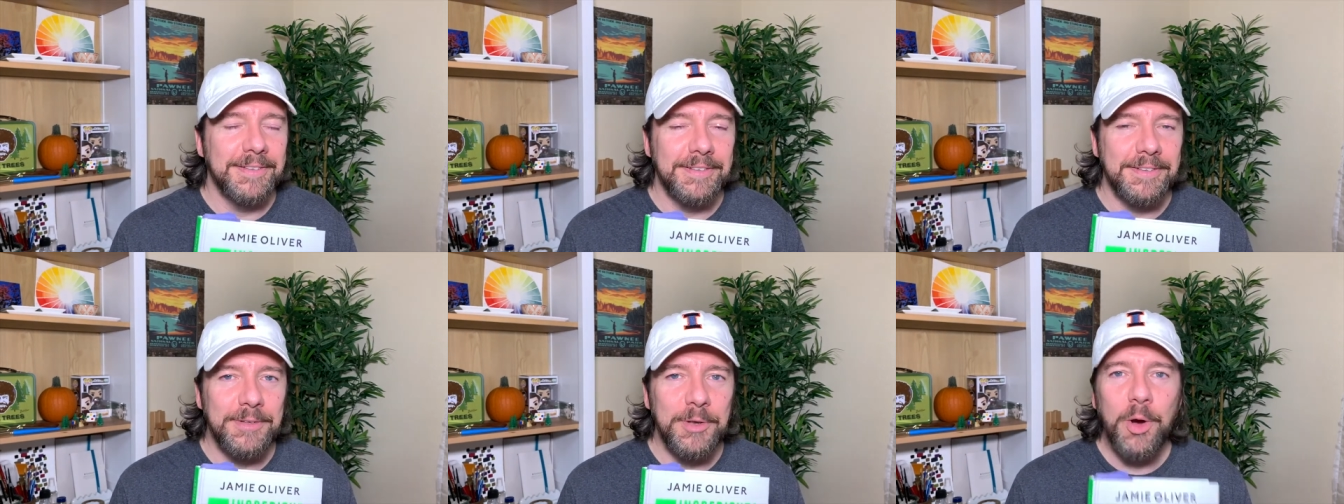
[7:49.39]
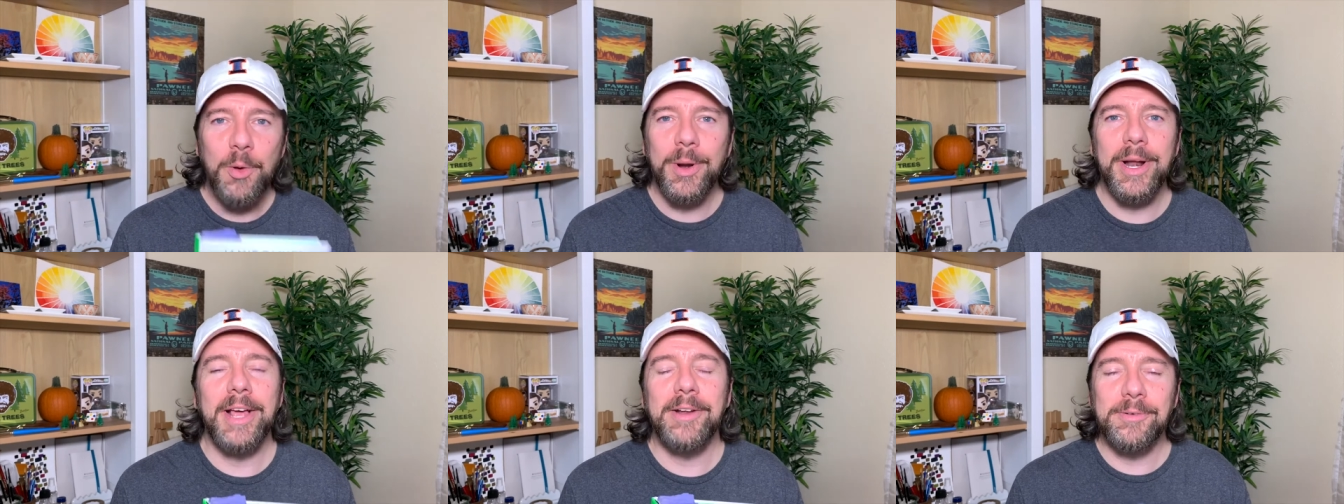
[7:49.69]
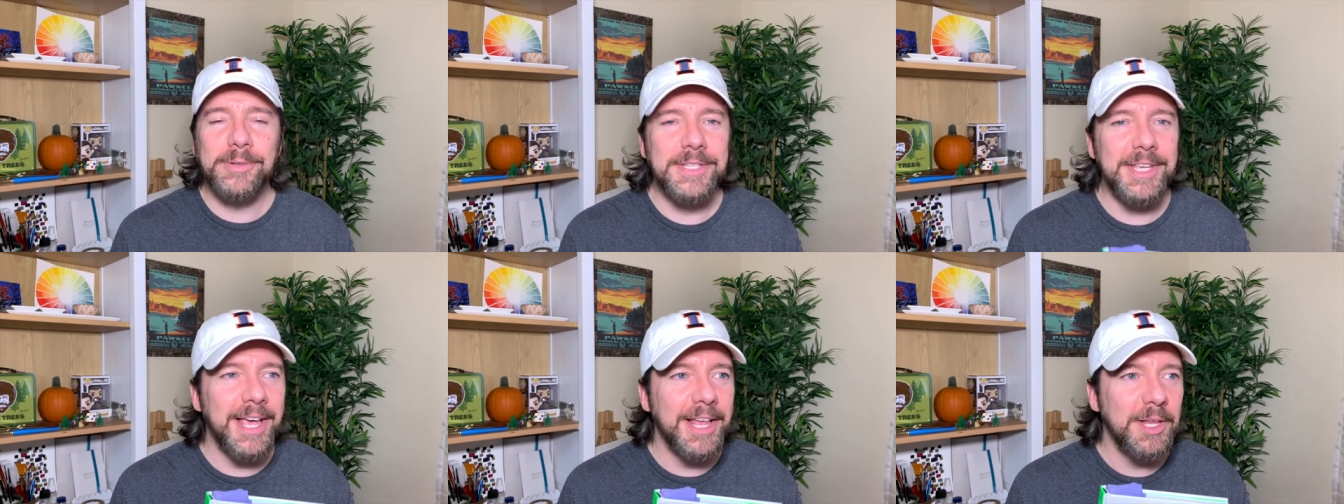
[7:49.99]
No, and I
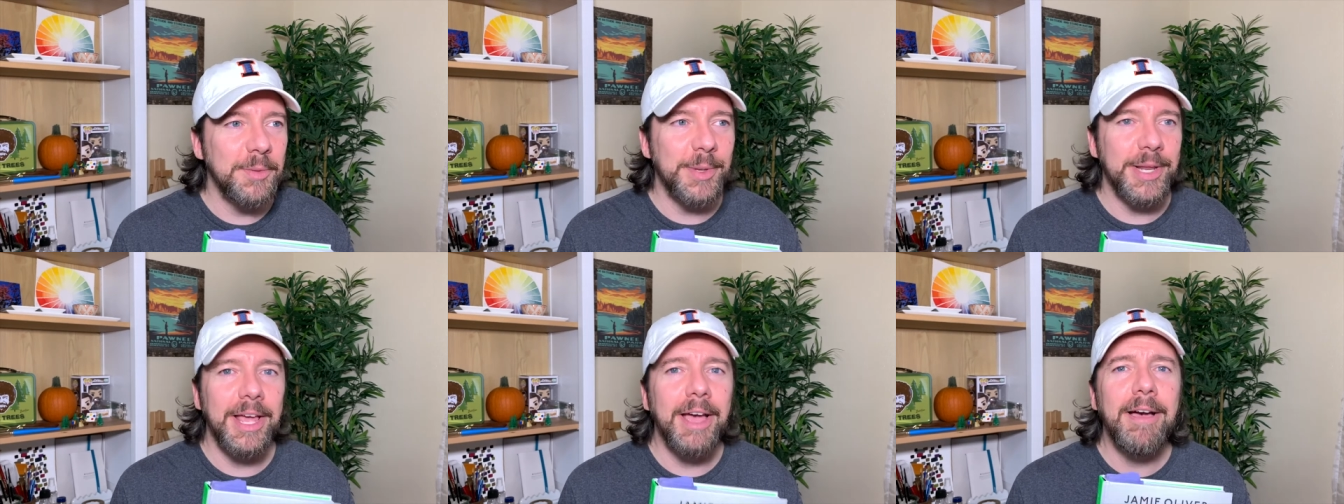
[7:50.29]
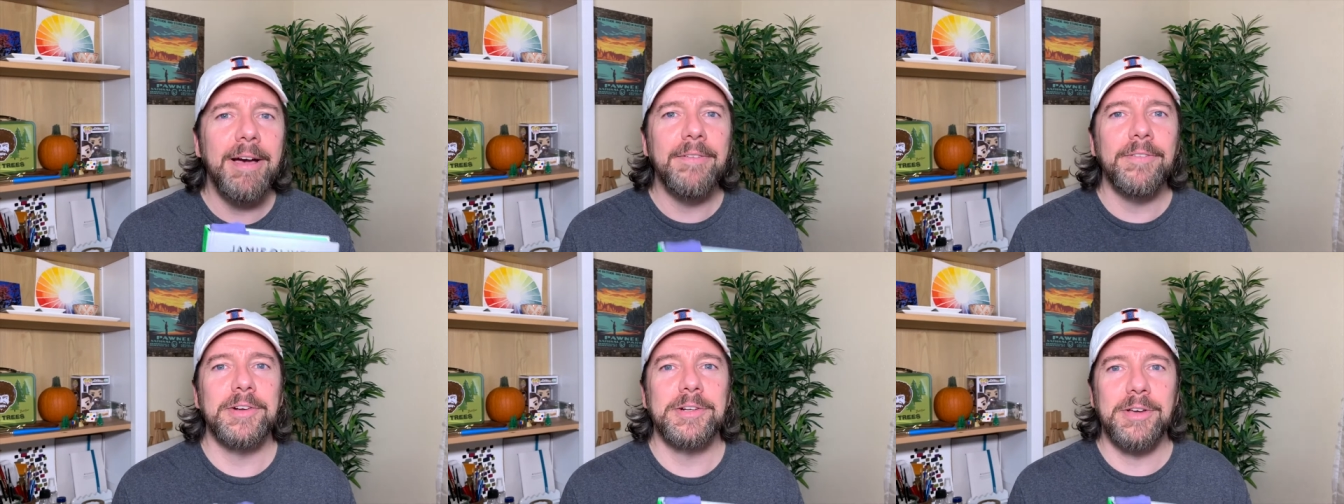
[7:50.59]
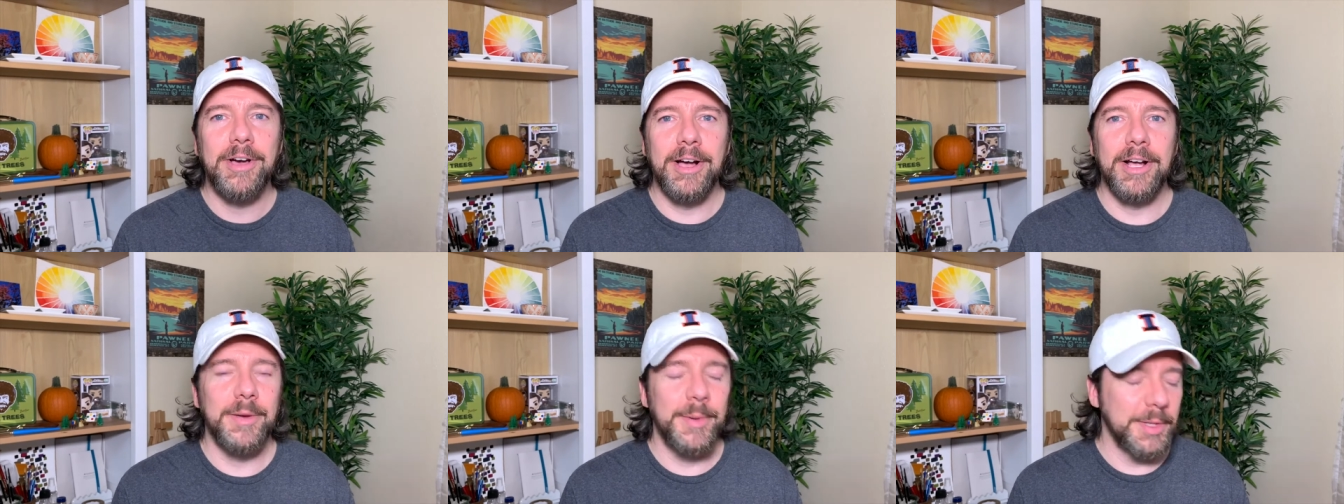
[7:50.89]
don't see anybody ever
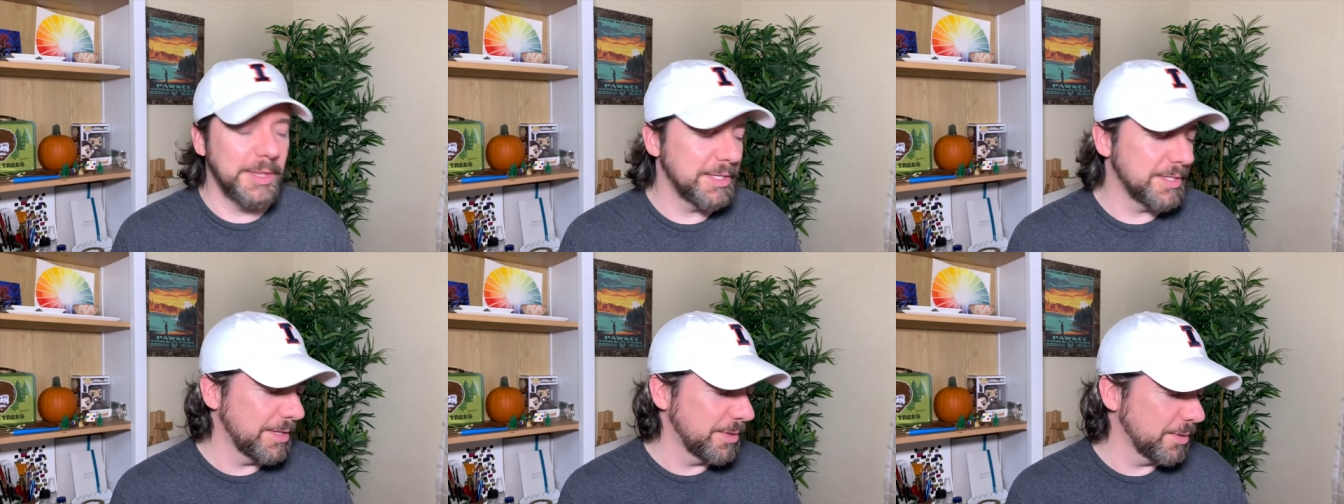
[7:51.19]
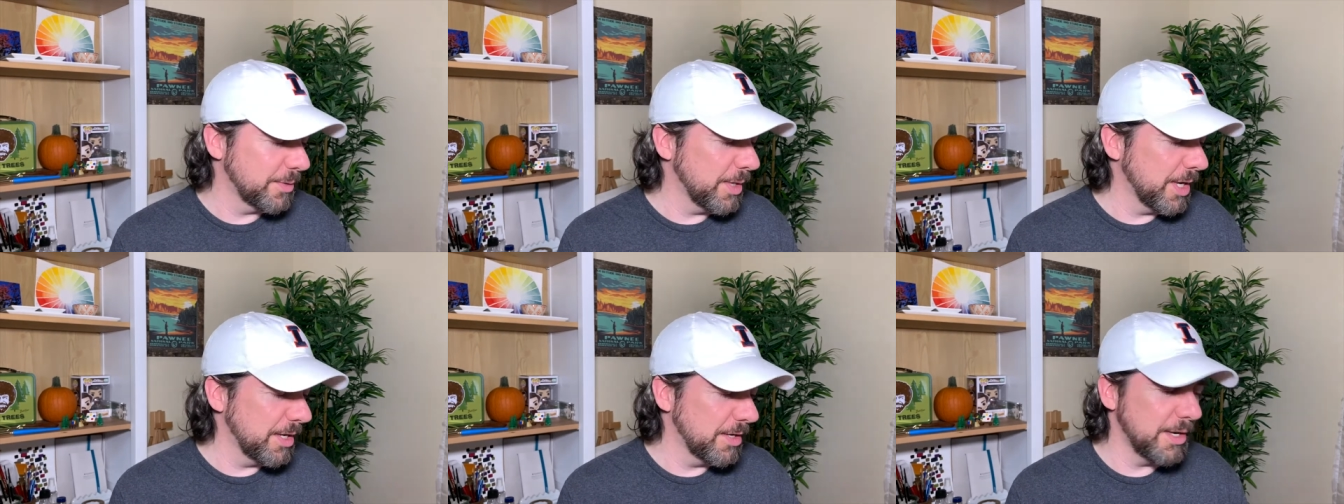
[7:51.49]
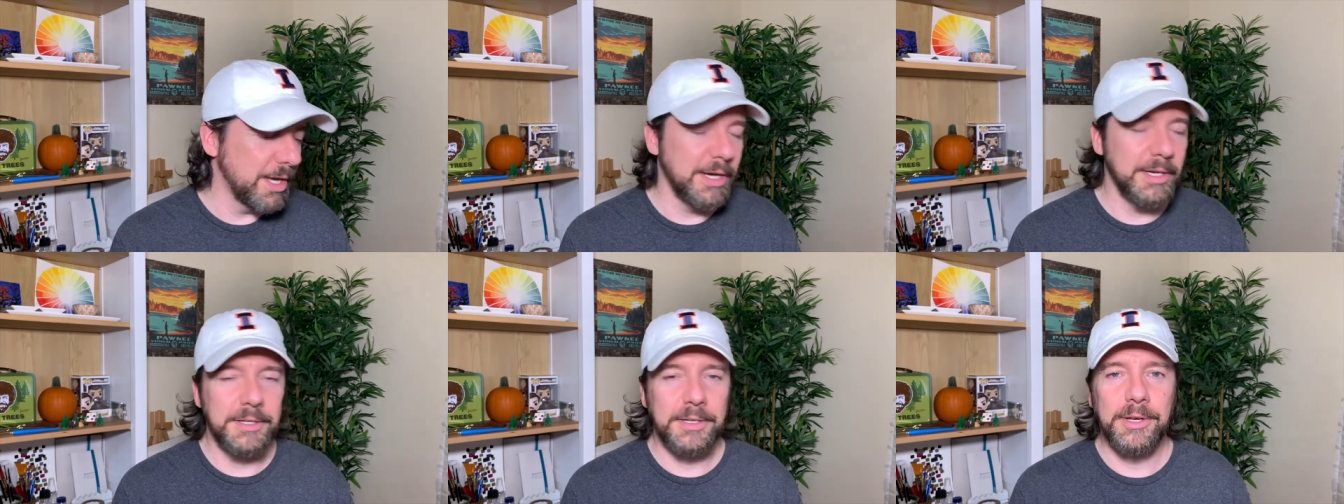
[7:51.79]
talk about this on
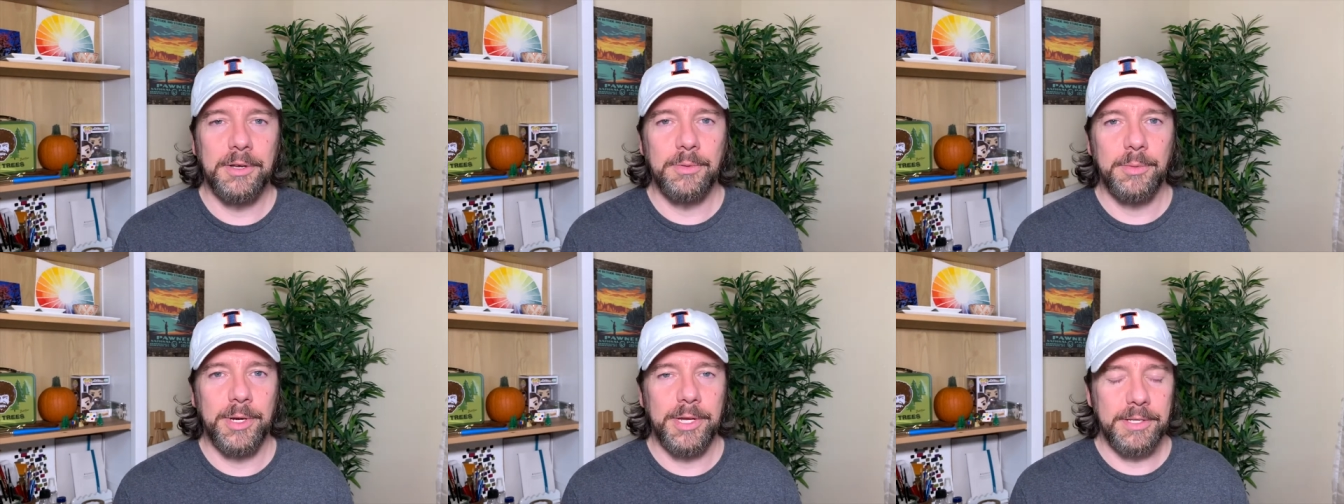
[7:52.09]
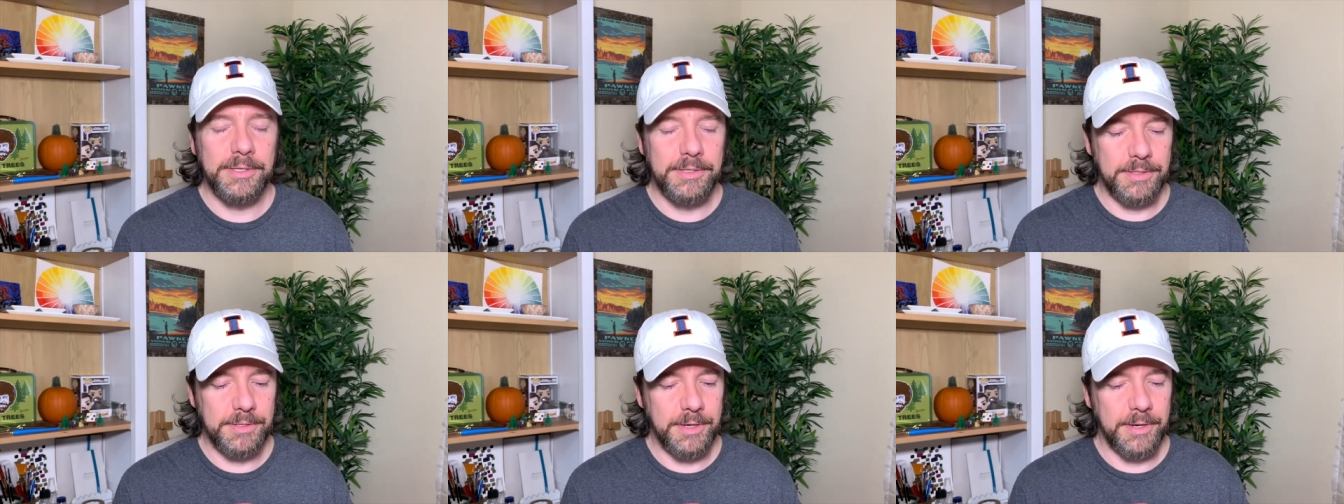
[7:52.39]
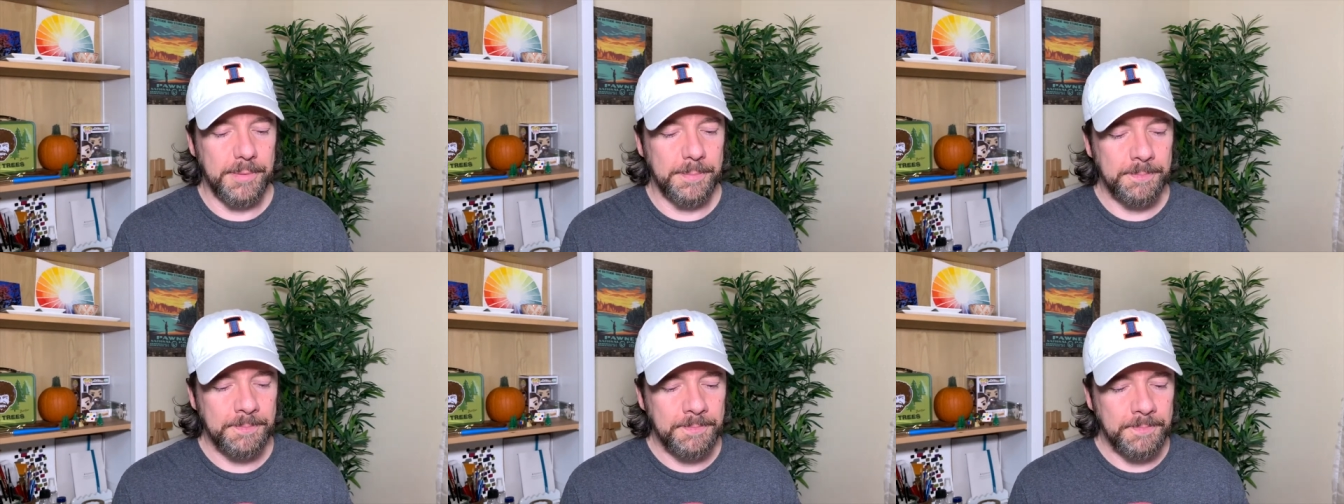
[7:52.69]
Goodreads. So,